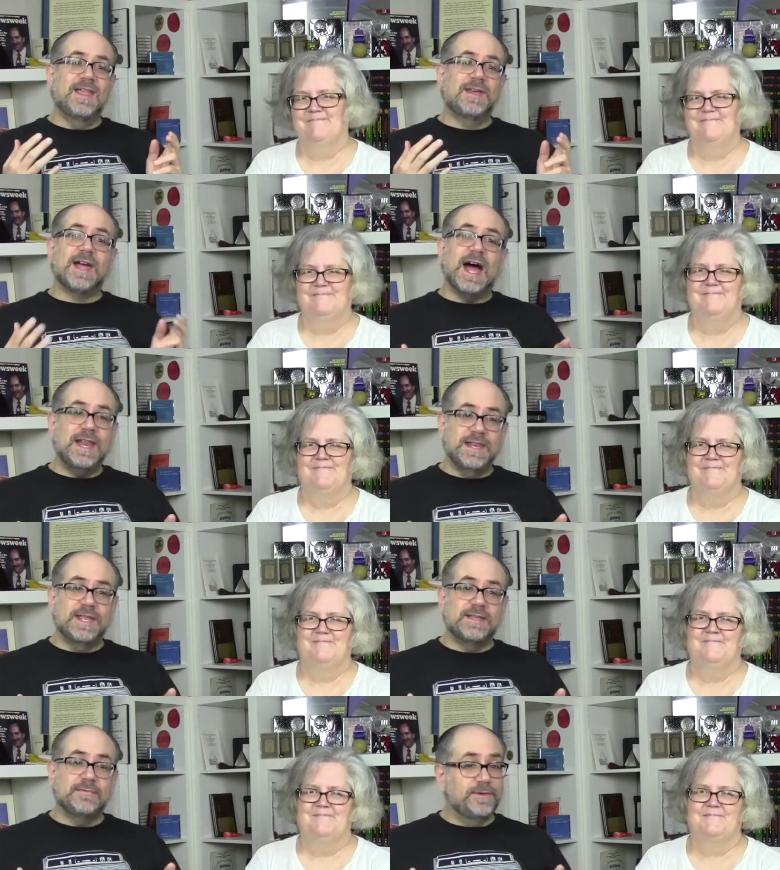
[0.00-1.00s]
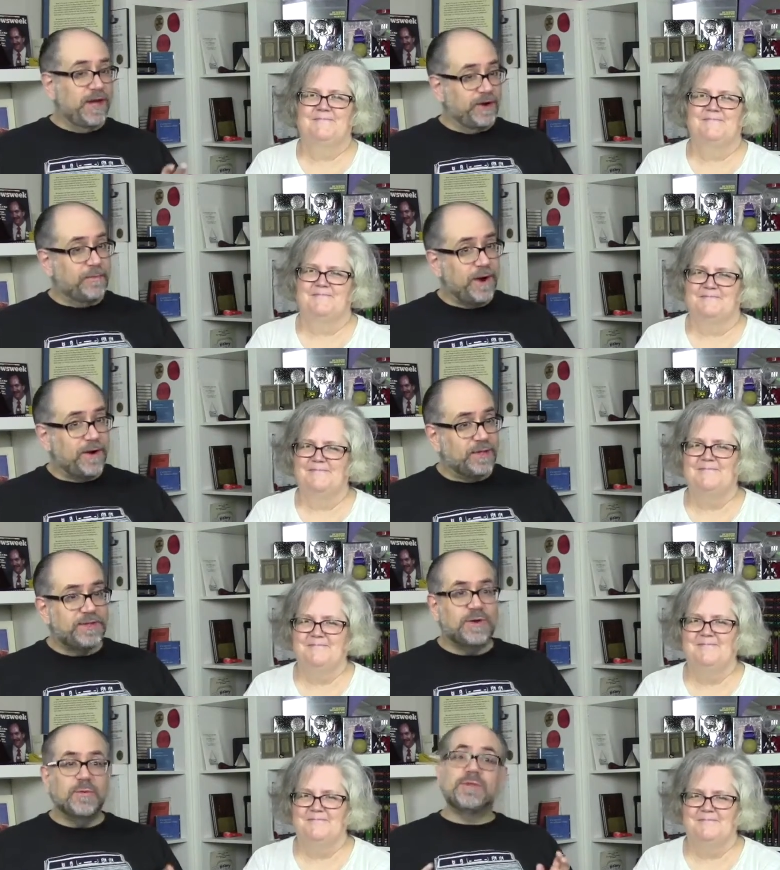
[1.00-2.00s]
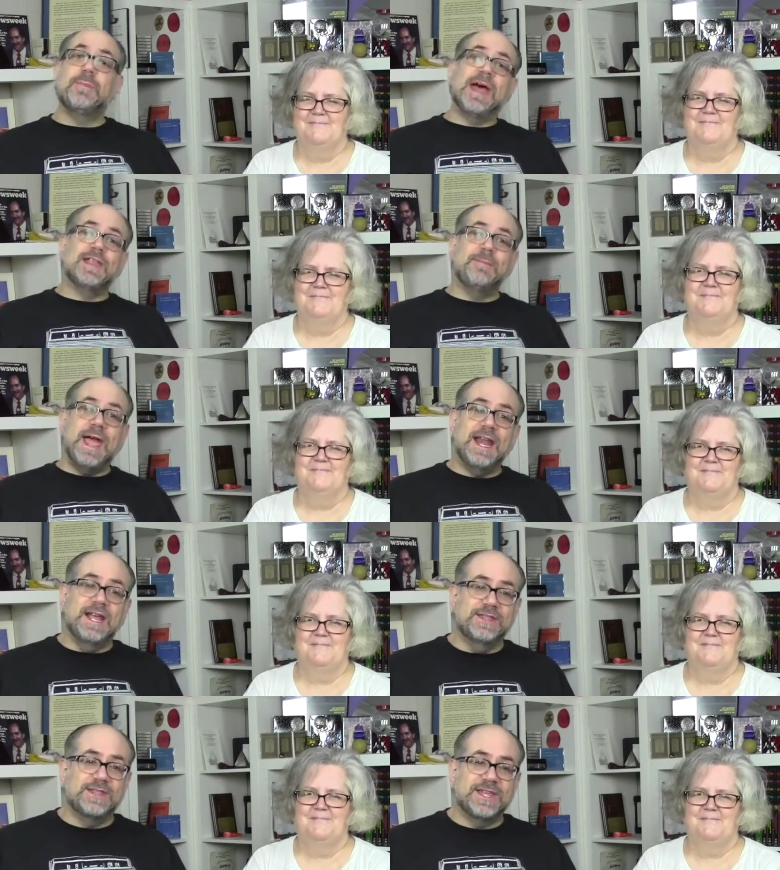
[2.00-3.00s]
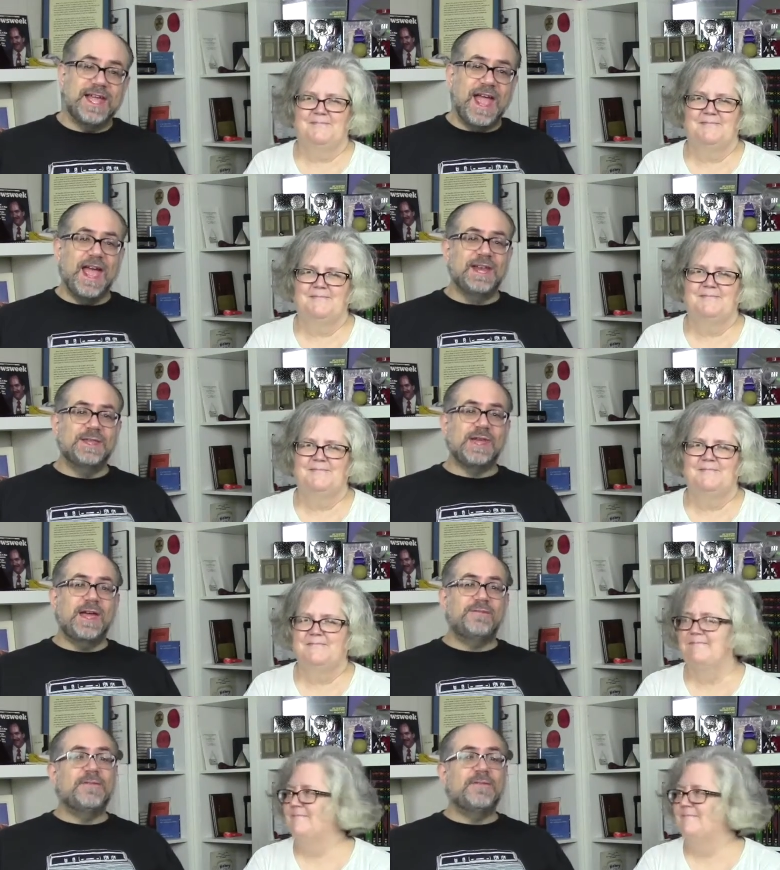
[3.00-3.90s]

Speaker 1: The Continent, not our marriage, was badly managed and is a